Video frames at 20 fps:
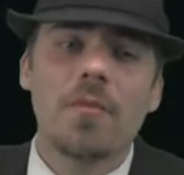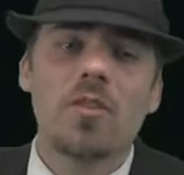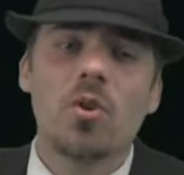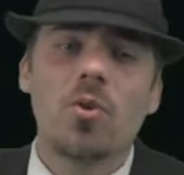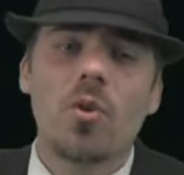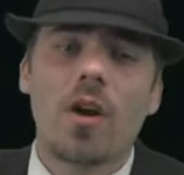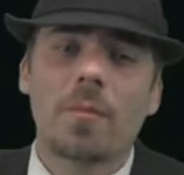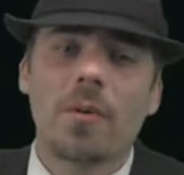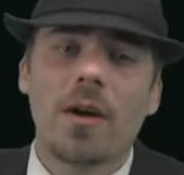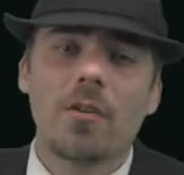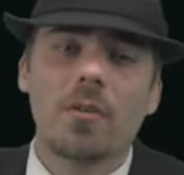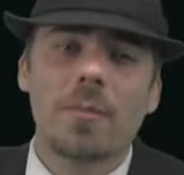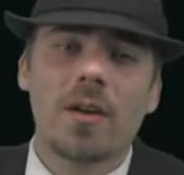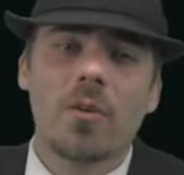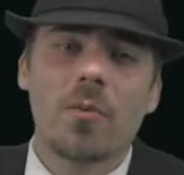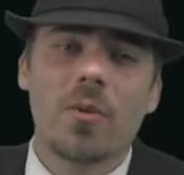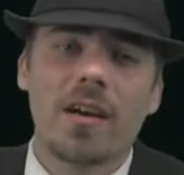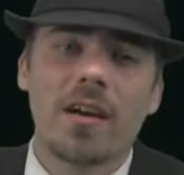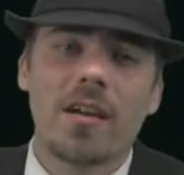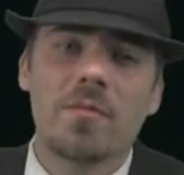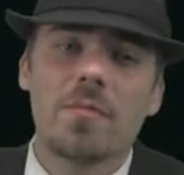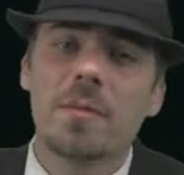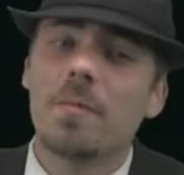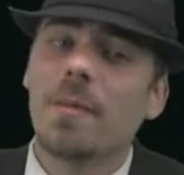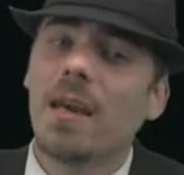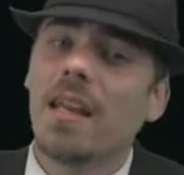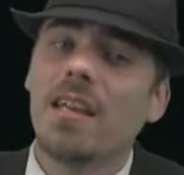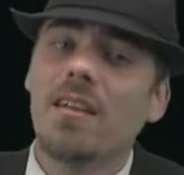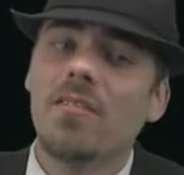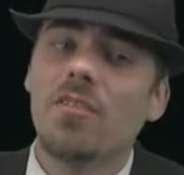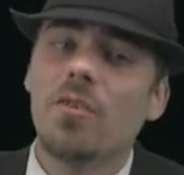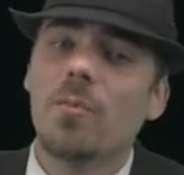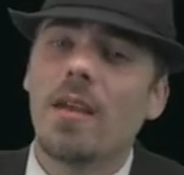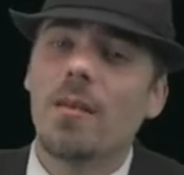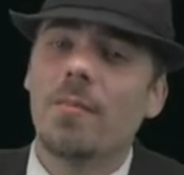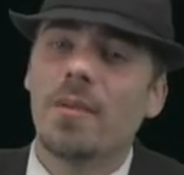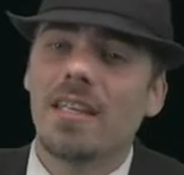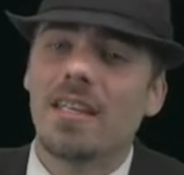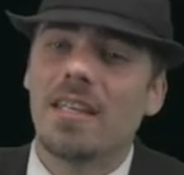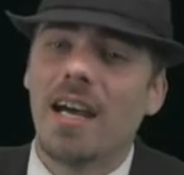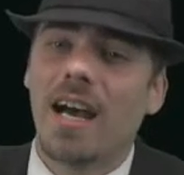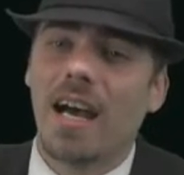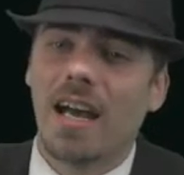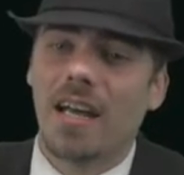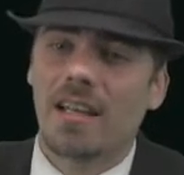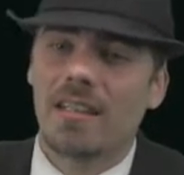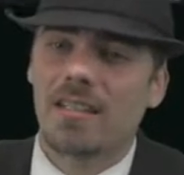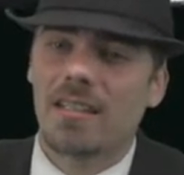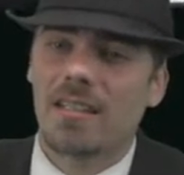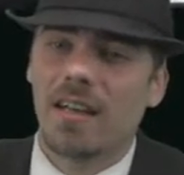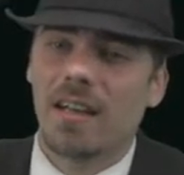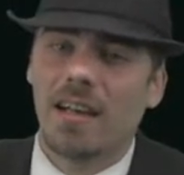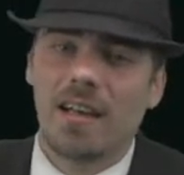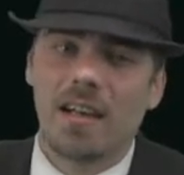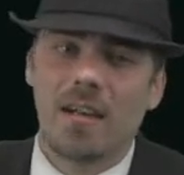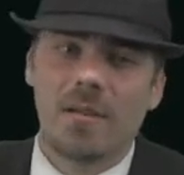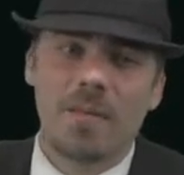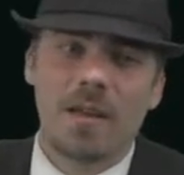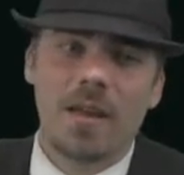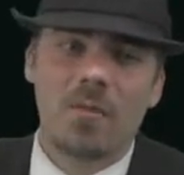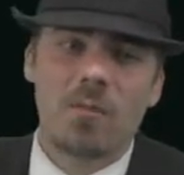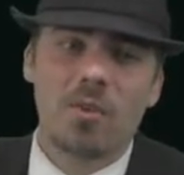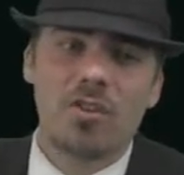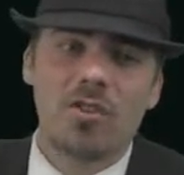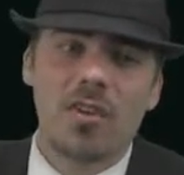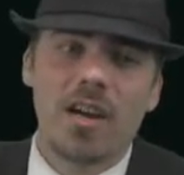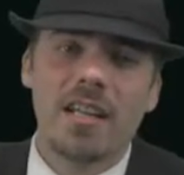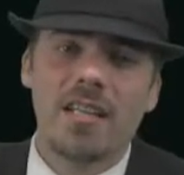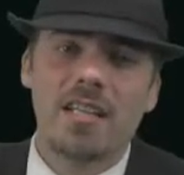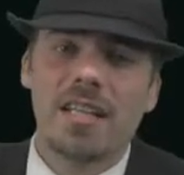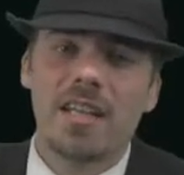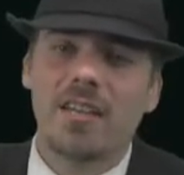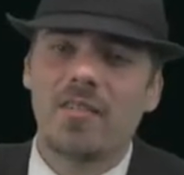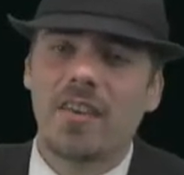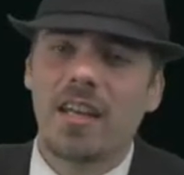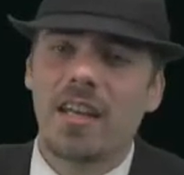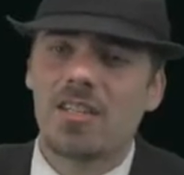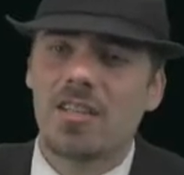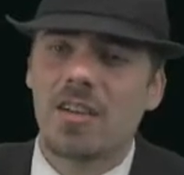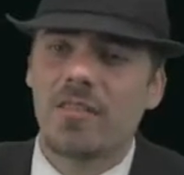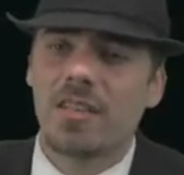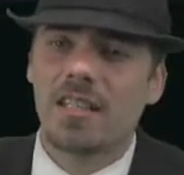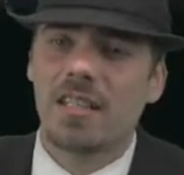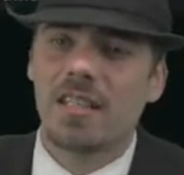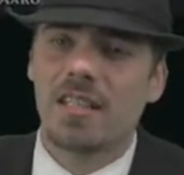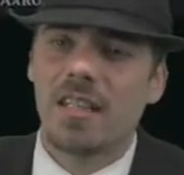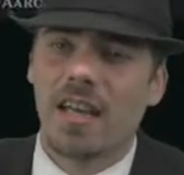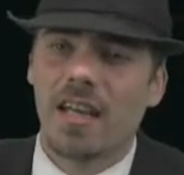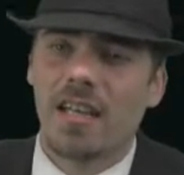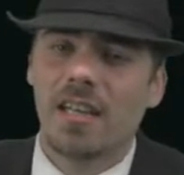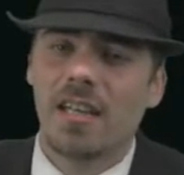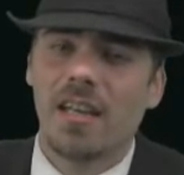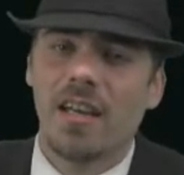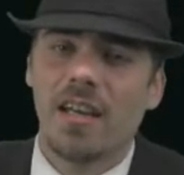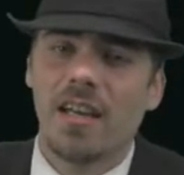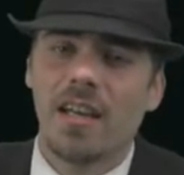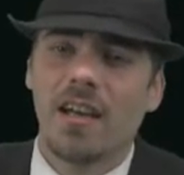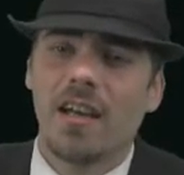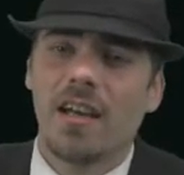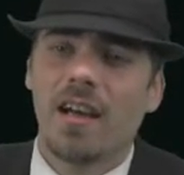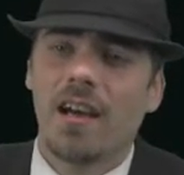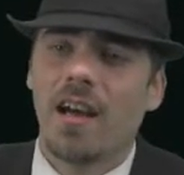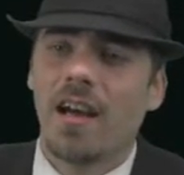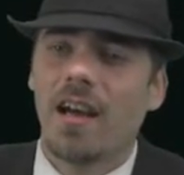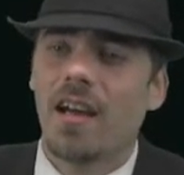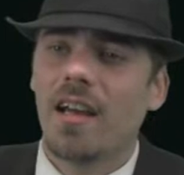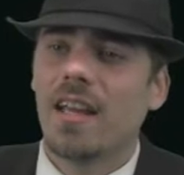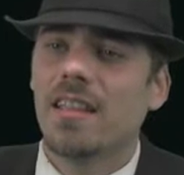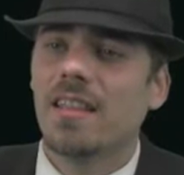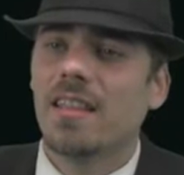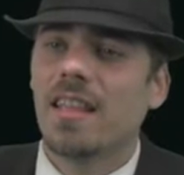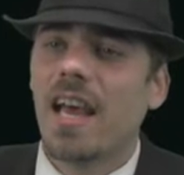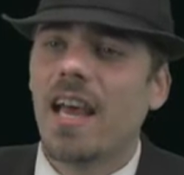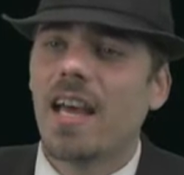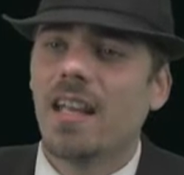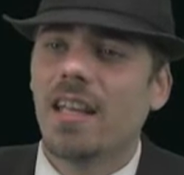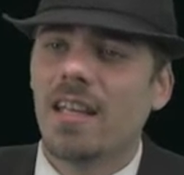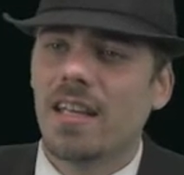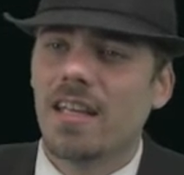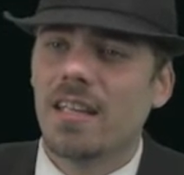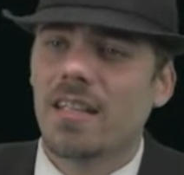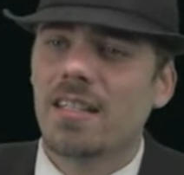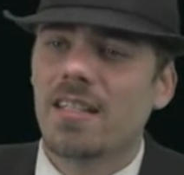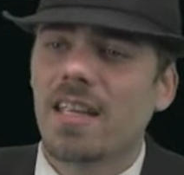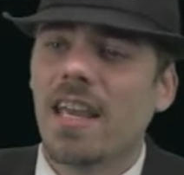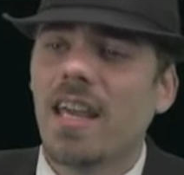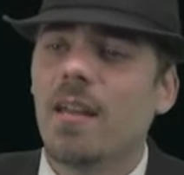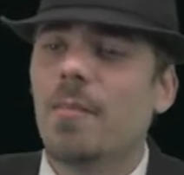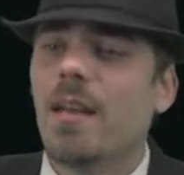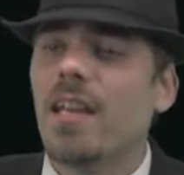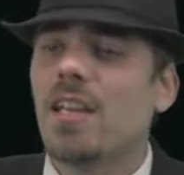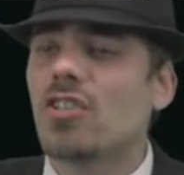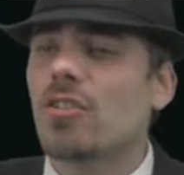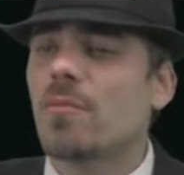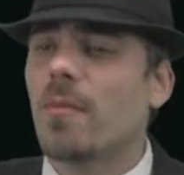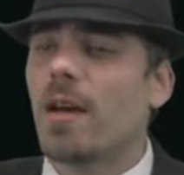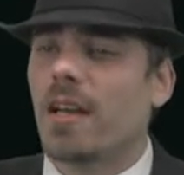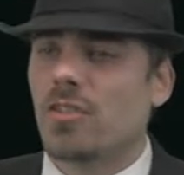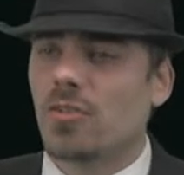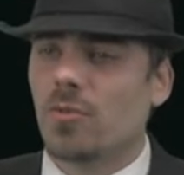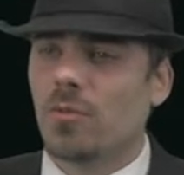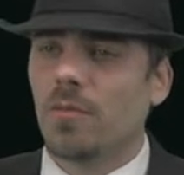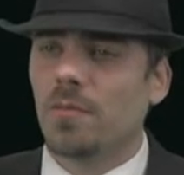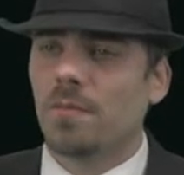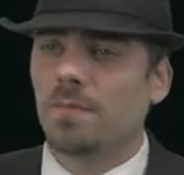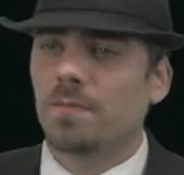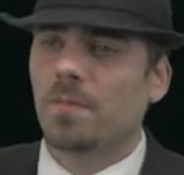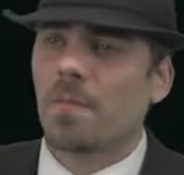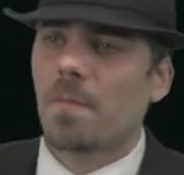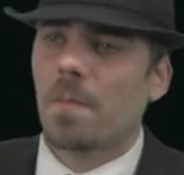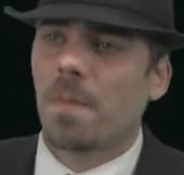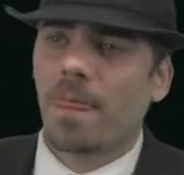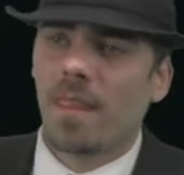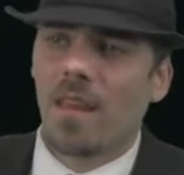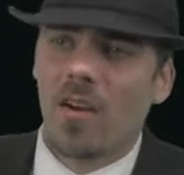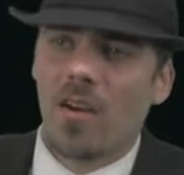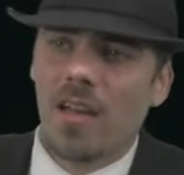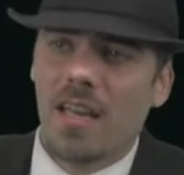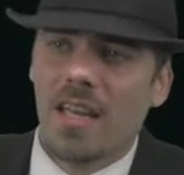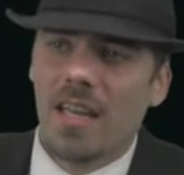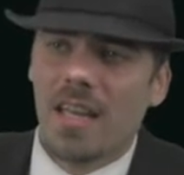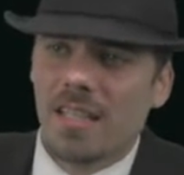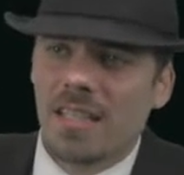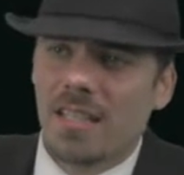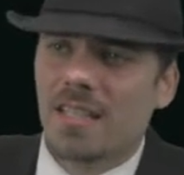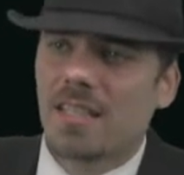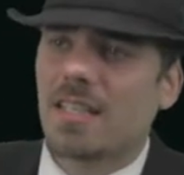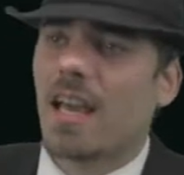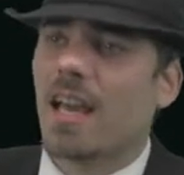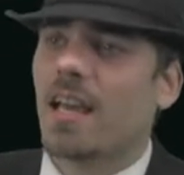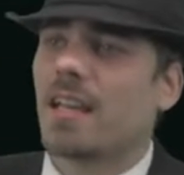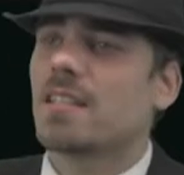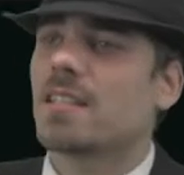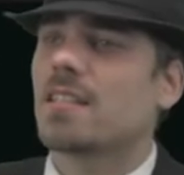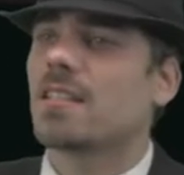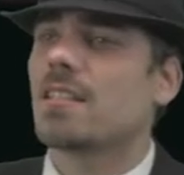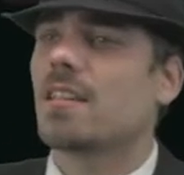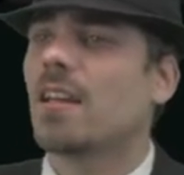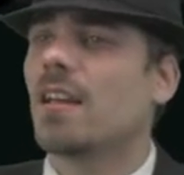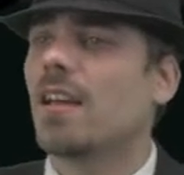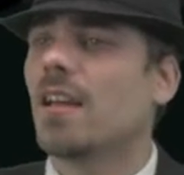of you are probably aware of, but many of you maybe not, and we're trying to take advantage of it today, and that is Animation Module. It says,